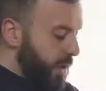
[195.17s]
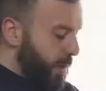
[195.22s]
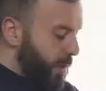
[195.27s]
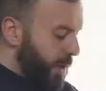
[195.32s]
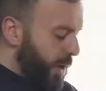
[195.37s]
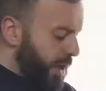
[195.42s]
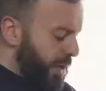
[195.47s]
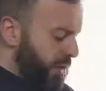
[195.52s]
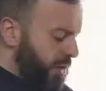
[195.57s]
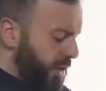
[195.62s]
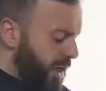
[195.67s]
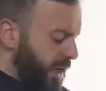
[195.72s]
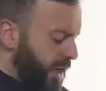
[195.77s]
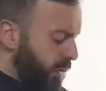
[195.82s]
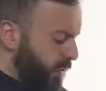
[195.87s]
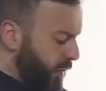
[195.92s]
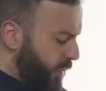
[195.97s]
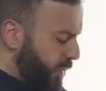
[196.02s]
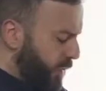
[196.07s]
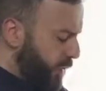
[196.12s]
Minus the
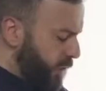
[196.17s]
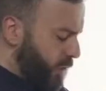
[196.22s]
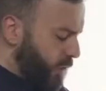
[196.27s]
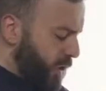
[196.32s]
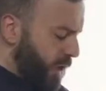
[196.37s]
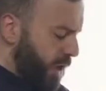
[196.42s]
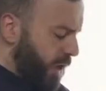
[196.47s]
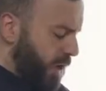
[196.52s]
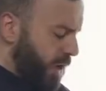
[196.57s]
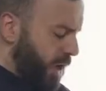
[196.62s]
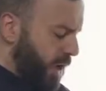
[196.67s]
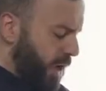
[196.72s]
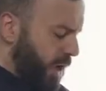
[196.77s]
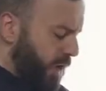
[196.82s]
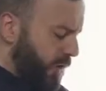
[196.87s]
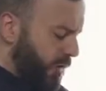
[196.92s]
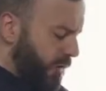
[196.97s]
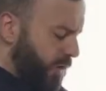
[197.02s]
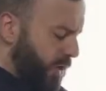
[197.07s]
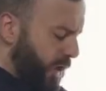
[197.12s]
area of the first triangle,
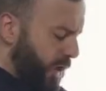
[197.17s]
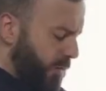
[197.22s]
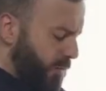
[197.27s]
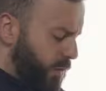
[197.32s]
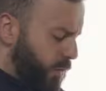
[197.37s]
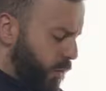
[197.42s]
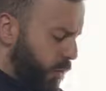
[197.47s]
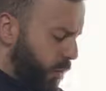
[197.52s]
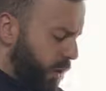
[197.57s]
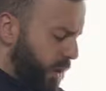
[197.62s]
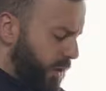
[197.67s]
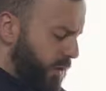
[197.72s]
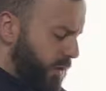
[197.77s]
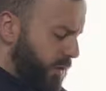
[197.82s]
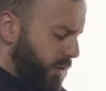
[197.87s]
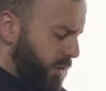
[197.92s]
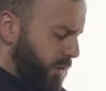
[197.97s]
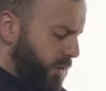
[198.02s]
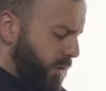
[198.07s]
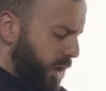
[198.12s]
half times 1
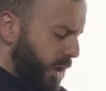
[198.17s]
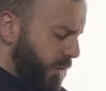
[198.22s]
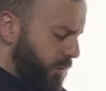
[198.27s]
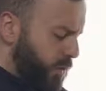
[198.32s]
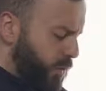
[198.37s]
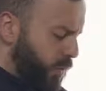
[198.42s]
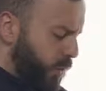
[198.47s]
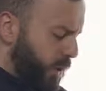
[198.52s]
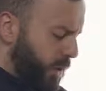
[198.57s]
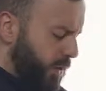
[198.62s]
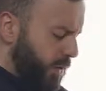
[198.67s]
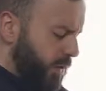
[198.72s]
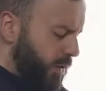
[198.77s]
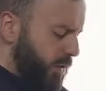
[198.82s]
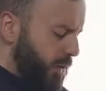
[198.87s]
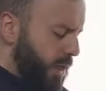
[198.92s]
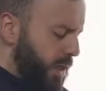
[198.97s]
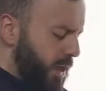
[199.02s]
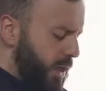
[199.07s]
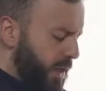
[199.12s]
times 1.
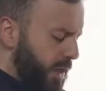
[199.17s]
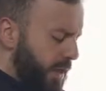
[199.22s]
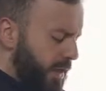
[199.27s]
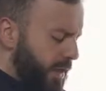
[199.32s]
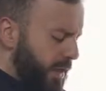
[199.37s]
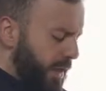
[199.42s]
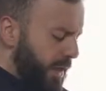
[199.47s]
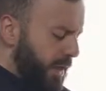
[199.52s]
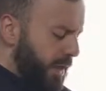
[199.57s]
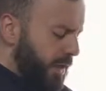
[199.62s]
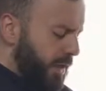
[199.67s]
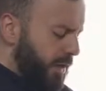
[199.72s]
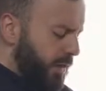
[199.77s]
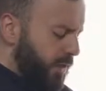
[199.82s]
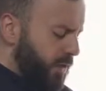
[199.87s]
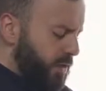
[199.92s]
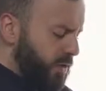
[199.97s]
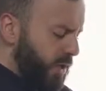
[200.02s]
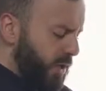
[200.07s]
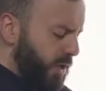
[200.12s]
The area of
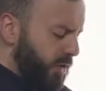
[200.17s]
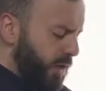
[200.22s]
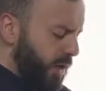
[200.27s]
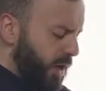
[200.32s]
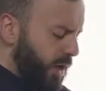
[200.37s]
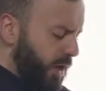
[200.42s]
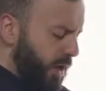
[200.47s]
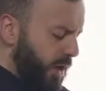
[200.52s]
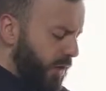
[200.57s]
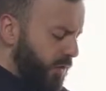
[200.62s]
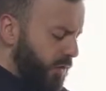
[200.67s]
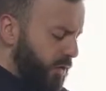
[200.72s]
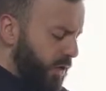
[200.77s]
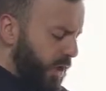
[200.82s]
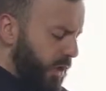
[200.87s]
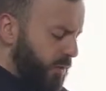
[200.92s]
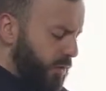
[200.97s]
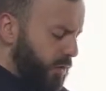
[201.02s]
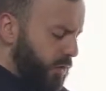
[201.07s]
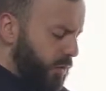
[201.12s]
the second triangle, half
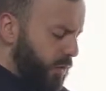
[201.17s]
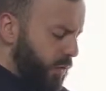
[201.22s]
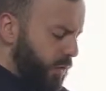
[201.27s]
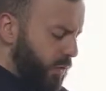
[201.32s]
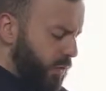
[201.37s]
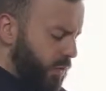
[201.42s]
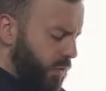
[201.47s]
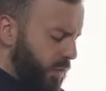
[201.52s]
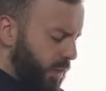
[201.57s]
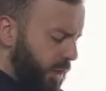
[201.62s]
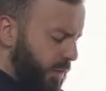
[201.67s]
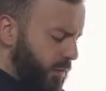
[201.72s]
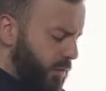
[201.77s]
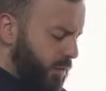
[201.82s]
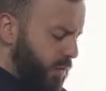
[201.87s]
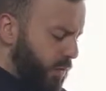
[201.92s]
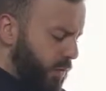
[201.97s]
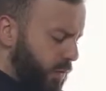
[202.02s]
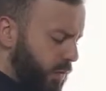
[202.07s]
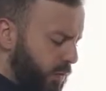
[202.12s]
times 2
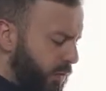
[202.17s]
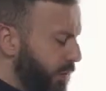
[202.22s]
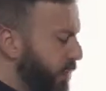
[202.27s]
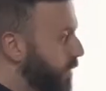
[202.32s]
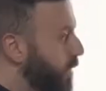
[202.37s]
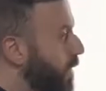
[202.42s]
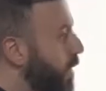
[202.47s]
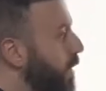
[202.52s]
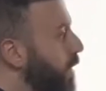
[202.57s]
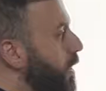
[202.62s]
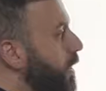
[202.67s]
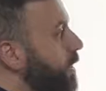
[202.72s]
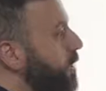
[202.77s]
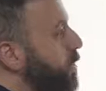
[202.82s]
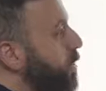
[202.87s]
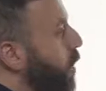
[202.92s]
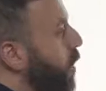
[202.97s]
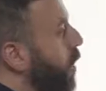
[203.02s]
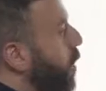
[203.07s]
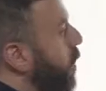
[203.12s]
times 2.
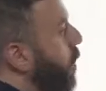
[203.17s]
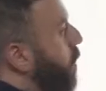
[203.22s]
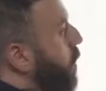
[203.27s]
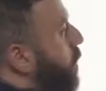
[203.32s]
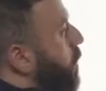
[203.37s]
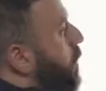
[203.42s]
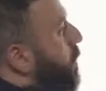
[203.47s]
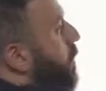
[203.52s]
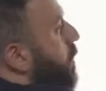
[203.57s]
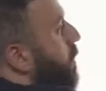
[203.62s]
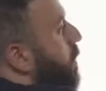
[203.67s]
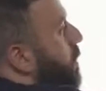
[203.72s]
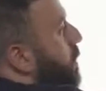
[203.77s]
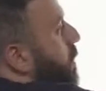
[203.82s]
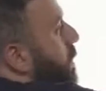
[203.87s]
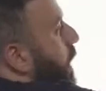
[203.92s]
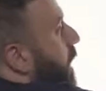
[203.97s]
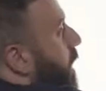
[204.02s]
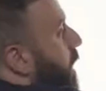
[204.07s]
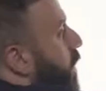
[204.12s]
So,
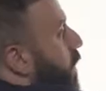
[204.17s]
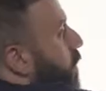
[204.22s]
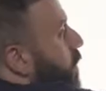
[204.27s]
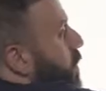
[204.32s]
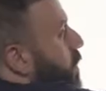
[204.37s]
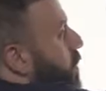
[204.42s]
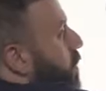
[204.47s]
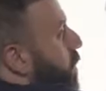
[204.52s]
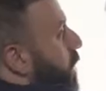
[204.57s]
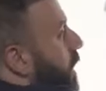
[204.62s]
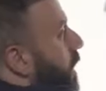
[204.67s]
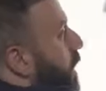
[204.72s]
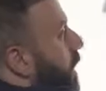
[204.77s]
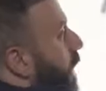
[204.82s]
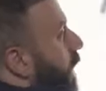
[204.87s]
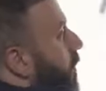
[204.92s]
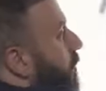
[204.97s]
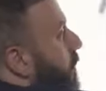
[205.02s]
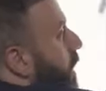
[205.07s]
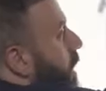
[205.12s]
the area of this triangle,
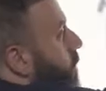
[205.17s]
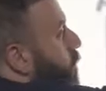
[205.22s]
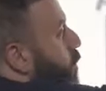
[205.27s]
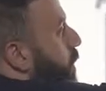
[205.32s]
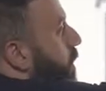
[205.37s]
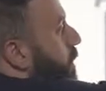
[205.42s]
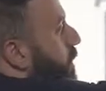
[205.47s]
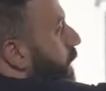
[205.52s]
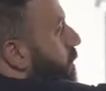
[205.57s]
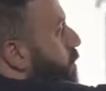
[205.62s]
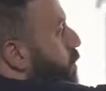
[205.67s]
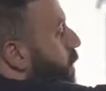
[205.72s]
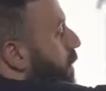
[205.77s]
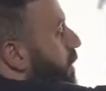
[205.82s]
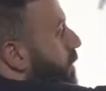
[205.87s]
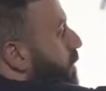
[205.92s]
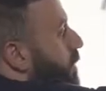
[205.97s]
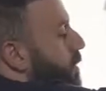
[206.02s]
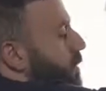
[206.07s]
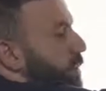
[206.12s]
half times 1 times
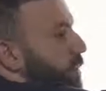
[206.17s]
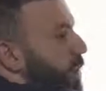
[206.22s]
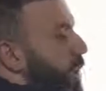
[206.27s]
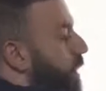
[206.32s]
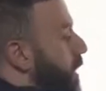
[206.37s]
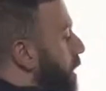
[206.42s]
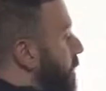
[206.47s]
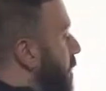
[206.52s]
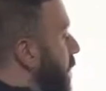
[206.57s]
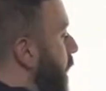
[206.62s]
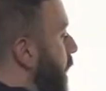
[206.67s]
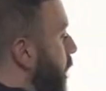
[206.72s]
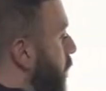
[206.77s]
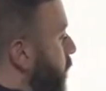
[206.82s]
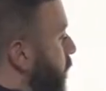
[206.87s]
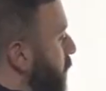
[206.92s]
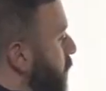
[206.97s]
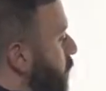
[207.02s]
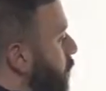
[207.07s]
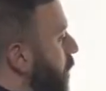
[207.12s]
1. The area
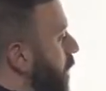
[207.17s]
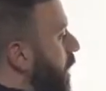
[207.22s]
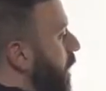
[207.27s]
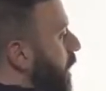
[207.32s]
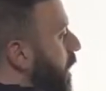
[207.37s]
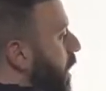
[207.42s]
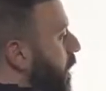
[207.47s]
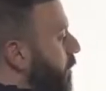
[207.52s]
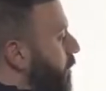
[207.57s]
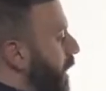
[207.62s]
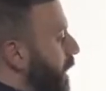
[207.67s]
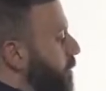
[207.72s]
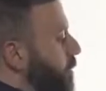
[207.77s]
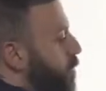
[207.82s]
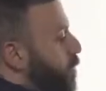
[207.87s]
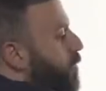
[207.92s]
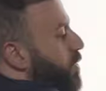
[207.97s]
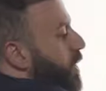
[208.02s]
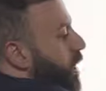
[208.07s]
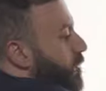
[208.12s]
of this triangle, half times
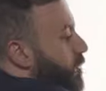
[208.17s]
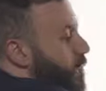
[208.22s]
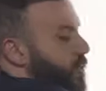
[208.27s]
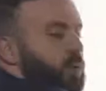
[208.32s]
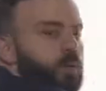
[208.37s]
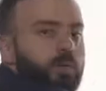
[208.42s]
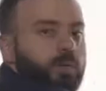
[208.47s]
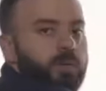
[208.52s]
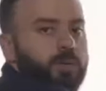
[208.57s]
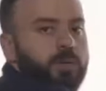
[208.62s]
2 times 2.